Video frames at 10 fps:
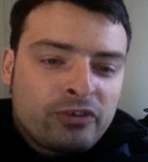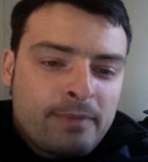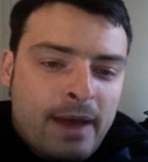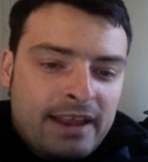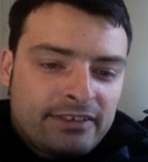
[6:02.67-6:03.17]
the
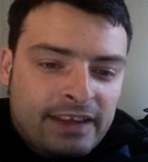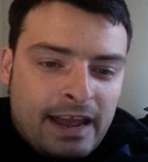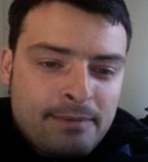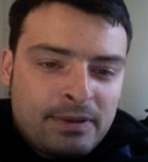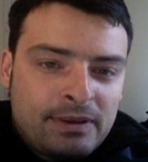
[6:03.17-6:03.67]
main
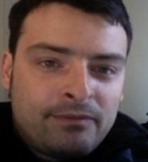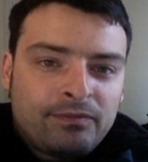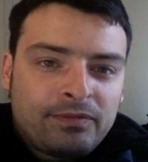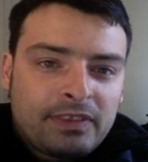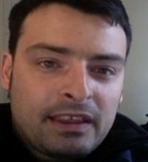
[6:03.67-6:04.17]
statement.
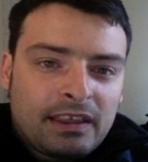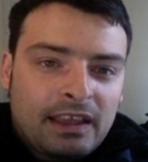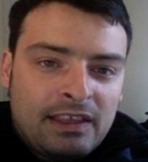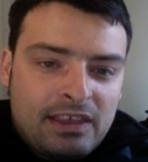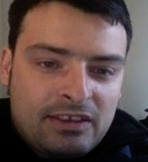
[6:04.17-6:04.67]

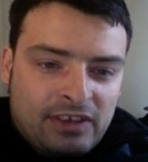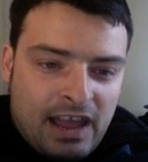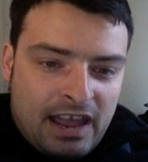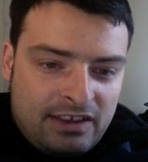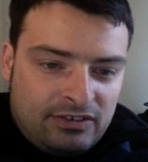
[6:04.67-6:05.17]
In this
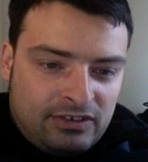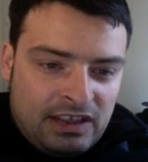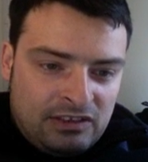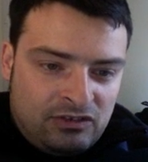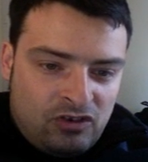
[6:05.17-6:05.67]
case,
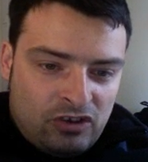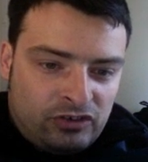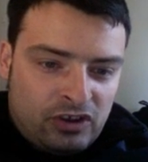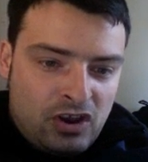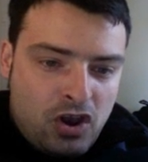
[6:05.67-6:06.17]
it's
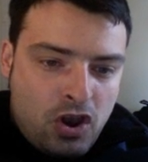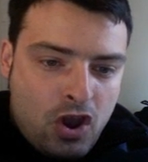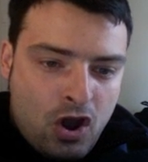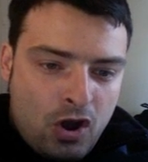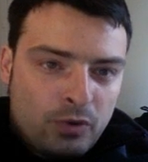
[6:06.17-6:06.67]
just a
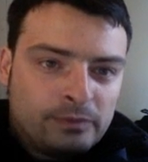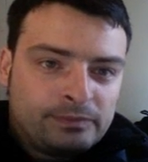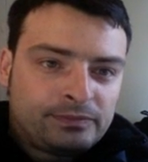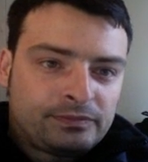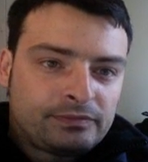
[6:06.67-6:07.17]
no.
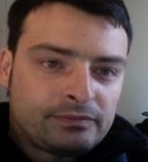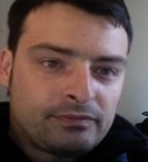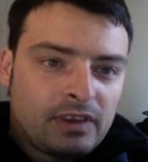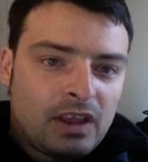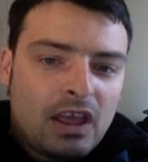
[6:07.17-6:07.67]

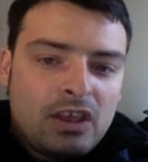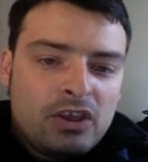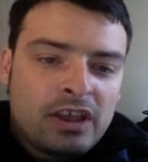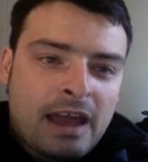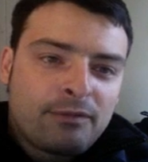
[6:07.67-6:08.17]
You're
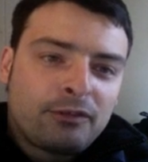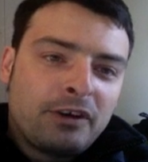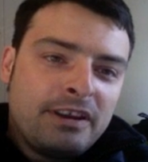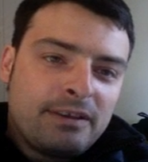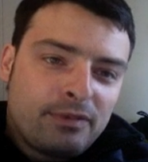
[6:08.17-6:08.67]
going to have
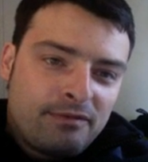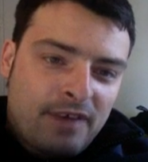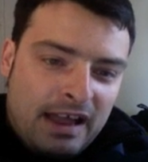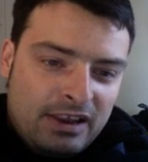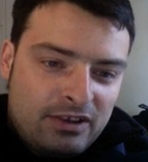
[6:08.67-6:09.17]
3 different
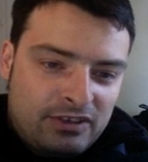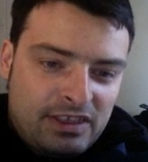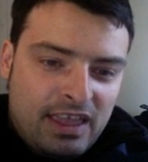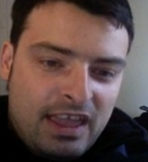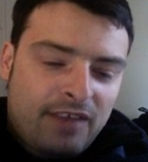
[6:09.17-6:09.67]
values
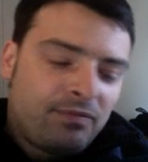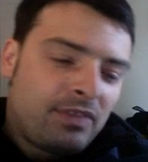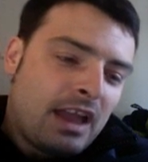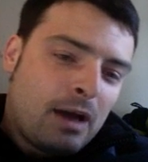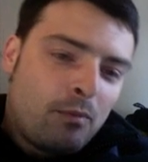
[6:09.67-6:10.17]
in there.
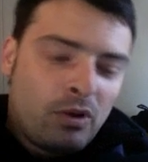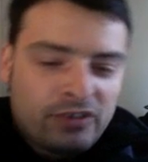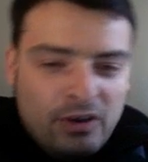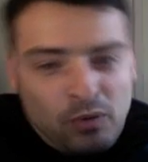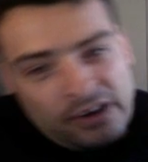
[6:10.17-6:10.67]
Once
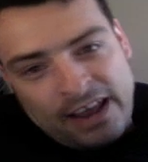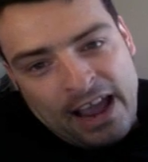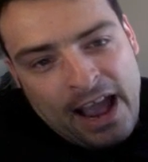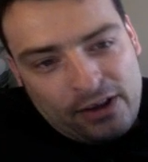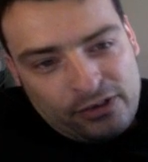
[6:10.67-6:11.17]
I've worked out
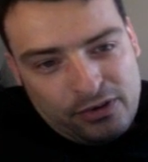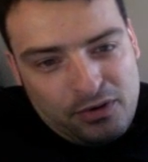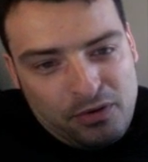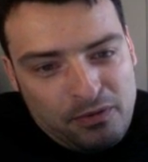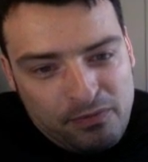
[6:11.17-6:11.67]
how
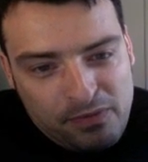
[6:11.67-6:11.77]
to